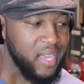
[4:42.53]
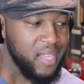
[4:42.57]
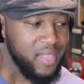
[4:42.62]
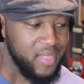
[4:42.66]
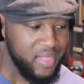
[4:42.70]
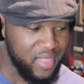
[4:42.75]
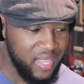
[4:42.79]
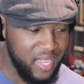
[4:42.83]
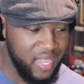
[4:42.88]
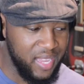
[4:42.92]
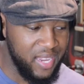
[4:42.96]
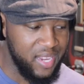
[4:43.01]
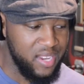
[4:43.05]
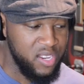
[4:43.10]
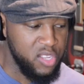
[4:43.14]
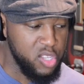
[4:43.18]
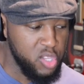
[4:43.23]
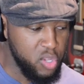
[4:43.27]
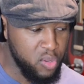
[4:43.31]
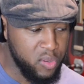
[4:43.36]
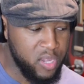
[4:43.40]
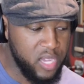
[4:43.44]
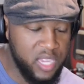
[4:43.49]
then
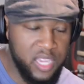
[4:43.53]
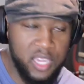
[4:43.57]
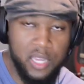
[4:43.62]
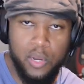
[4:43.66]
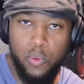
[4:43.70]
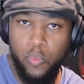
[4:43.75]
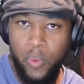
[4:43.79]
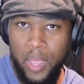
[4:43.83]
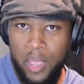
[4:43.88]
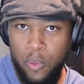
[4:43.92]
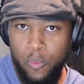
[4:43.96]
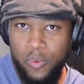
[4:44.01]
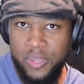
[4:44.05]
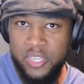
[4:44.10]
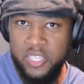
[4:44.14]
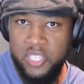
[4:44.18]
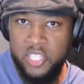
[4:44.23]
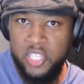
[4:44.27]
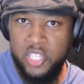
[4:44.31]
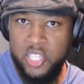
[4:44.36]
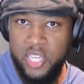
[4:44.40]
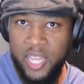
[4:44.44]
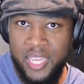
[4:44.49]
you can get away with
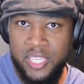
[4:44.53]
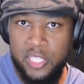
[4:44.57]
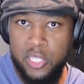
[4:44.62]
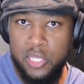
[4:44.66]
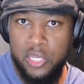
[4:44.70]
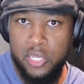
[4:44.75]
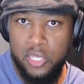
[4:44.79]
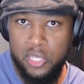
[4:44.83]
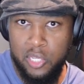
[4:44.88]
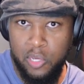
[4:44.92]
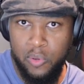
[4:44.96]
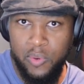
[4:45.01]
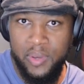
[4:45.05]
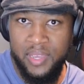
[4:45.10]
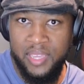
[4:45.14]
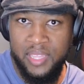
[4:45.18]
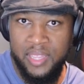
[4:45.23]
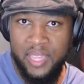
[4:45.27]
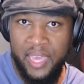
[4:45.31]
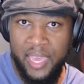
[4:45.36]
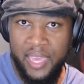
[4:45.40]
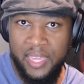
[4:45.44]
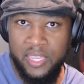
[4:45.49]
just doing
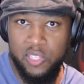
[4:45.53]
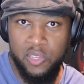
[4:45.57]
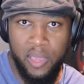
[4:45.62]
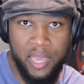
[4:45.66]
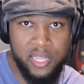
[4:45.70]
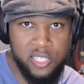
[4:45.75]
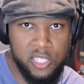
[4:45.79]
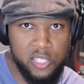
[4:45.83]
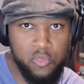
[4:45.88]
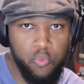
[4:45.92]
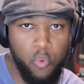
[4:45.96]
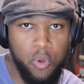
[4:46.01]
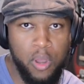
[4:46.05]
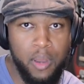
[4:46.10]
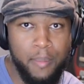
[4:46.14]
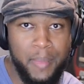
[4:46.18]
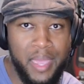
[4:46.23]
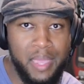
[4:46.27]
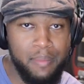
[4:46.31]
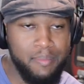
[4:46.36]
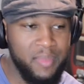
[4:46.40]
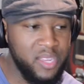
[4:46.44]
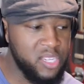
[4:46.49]
that. So I just want to
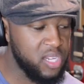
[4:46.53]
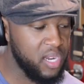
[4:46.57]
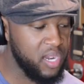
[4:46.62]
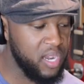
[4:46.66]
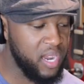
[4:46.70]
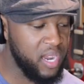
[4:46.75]
make mention of